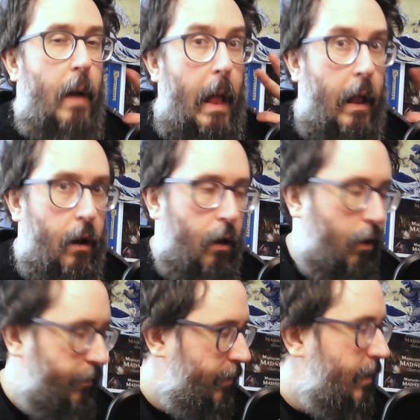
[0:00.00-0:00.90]
a
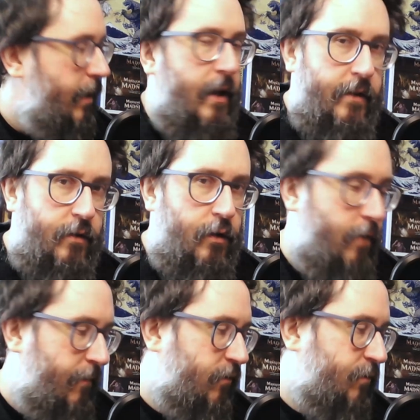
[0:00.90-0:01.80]
lot, it's a good
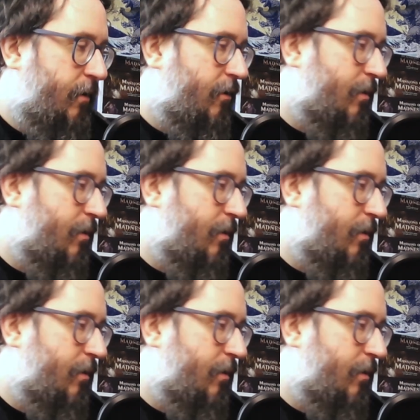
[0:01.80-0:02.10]
reference material, the